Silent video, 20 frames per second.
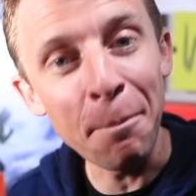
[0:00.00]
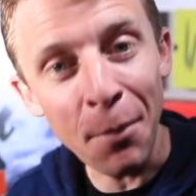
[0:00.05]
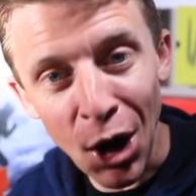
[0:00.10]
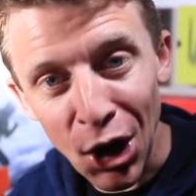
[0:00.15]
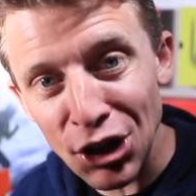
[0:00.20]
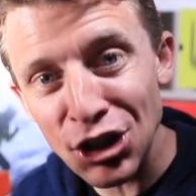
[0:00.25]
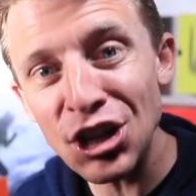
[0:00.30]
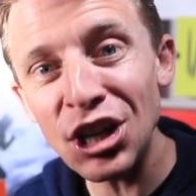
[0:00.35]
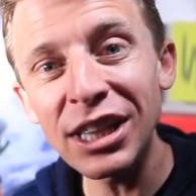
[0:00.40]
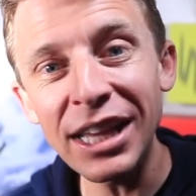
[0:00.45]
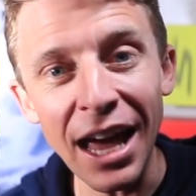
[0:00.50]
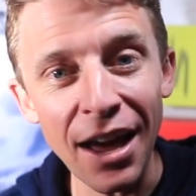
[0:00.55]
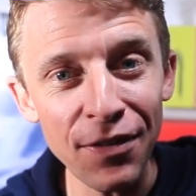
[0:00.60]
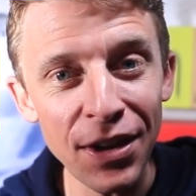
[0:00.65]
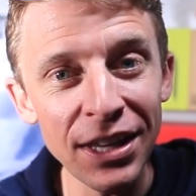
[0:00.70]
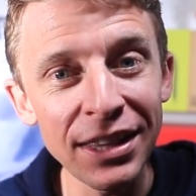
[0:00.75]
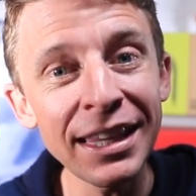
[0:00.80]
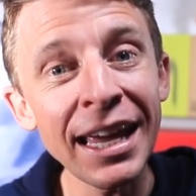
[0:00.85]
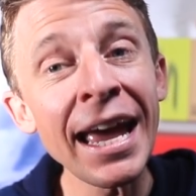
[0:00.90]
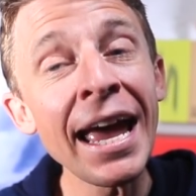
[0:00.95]
March
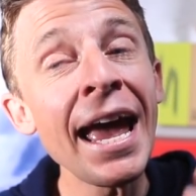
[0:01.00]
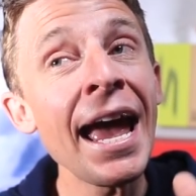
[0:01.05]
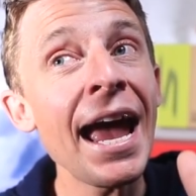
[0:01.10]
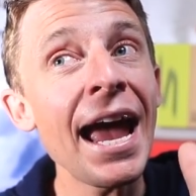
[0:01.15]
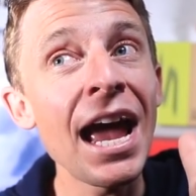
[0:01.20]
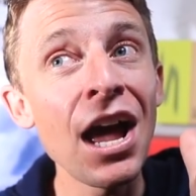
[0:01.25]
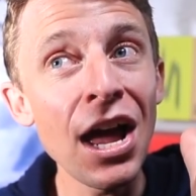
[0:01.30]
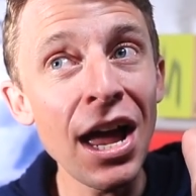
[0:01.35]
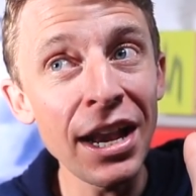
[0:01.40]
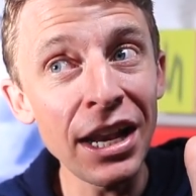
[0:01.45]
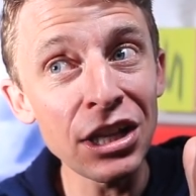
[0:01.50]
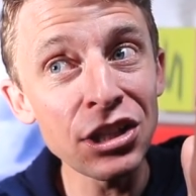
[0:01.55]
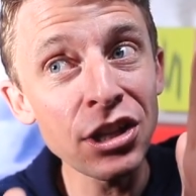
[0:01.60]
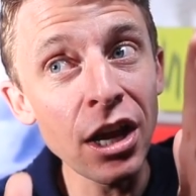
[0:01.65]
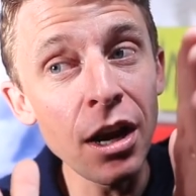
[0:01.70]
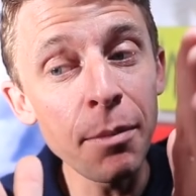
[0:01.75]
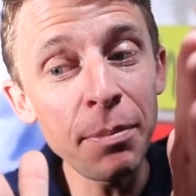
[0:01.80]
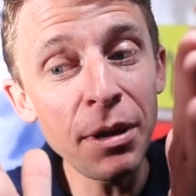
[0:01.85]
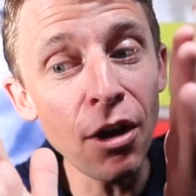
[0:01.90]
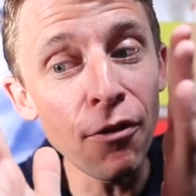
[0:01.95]
11th and it's
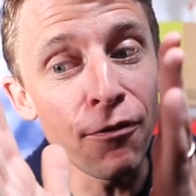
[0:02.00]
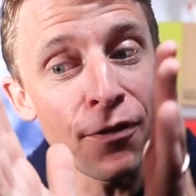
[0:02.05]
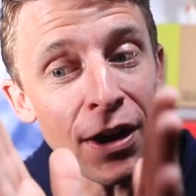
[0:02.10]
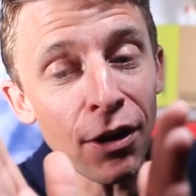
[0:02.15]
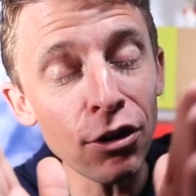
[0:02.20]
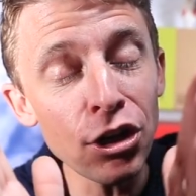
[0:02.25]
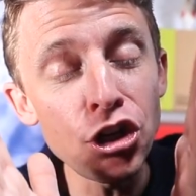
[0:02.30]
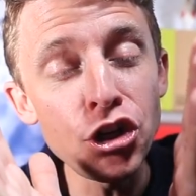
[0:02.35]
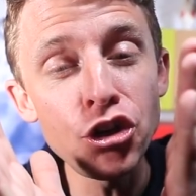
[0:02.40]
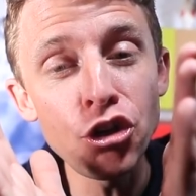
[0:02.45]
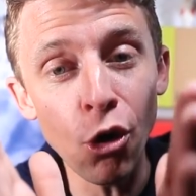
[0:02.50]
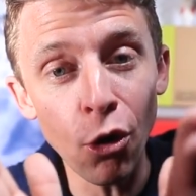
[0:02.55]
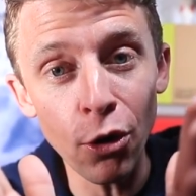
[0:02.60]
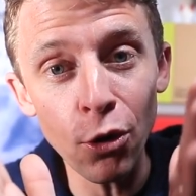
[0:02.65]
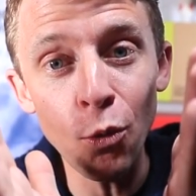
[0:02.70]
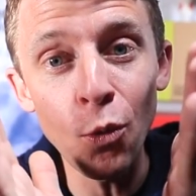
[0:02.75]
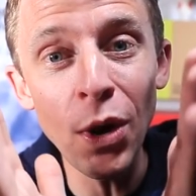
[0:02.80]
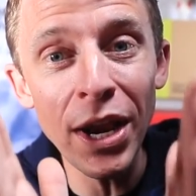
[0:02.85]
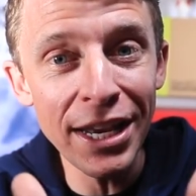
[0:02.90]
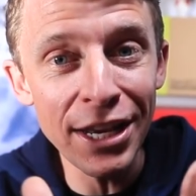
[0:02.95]
going to be a very
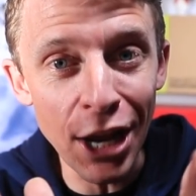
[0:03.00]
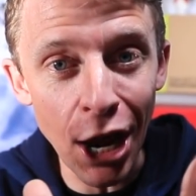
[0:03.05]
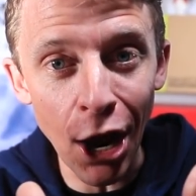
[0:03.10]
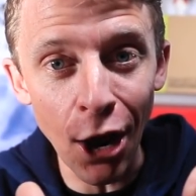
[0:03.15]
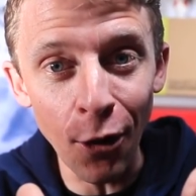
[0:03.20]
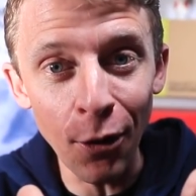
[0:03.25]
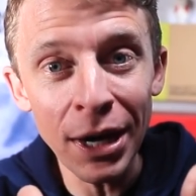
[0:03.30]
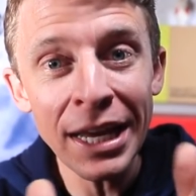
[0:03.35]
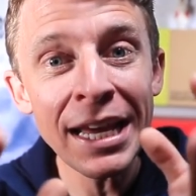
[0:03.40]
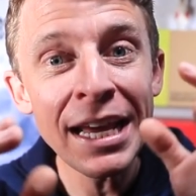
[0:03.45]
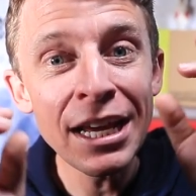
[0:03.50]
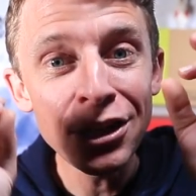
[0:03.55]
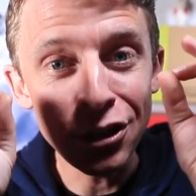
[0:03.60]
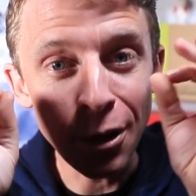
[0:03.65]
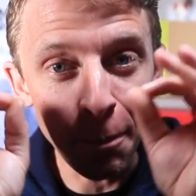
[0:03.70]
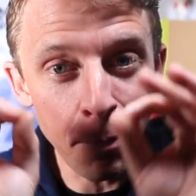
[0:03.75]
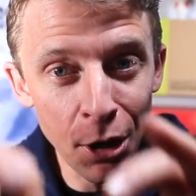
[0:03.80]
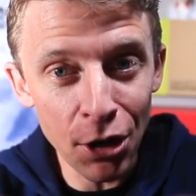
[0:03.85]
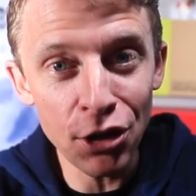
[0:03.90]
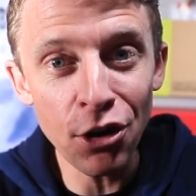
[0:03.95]
short window
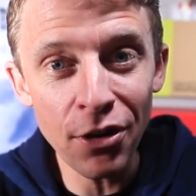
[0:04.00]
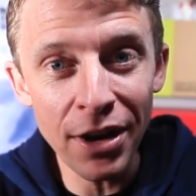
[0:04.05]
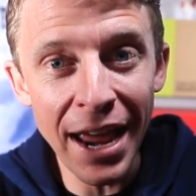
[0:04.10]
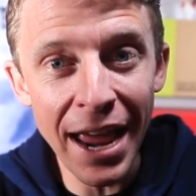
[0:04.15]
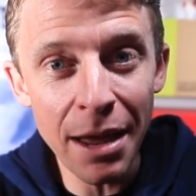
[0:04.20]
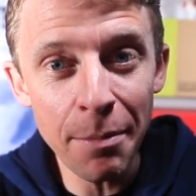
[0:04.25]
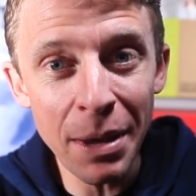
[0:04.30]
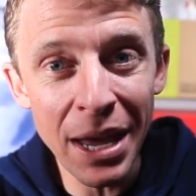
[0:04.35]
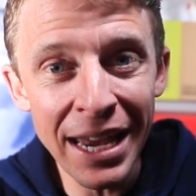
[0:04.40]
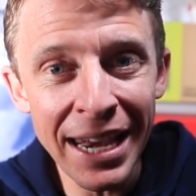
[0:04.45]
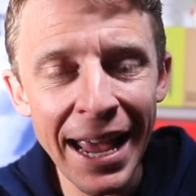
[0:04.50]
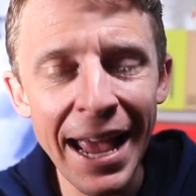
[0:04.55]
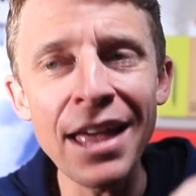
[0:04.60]
to put your name in.